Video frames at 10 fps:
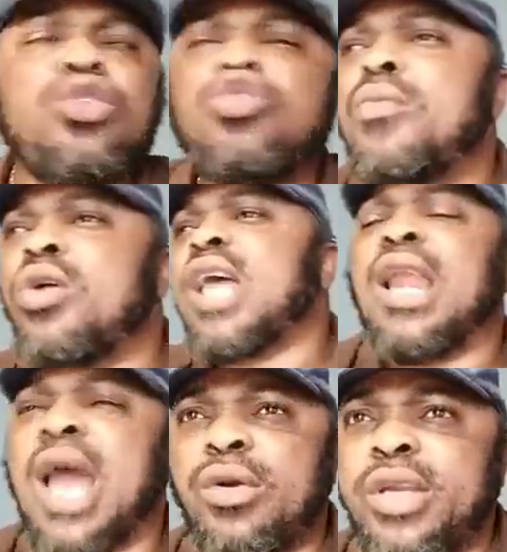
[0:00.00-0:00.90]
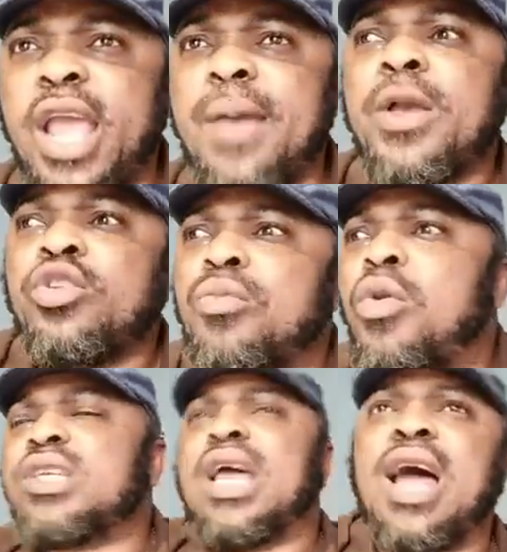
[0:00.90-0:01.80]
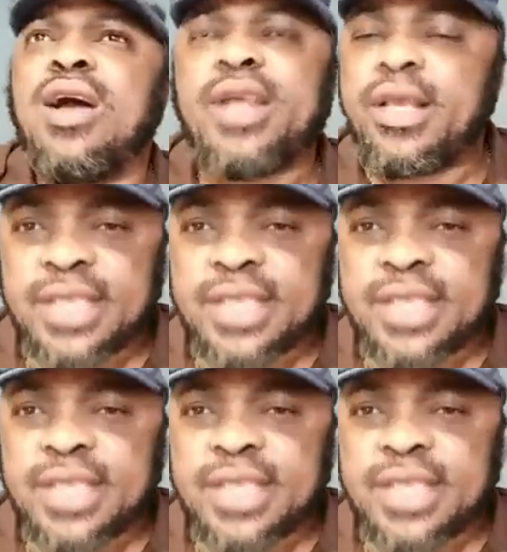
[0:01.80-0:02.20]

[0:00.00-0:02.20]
you must allow them, you must allow them.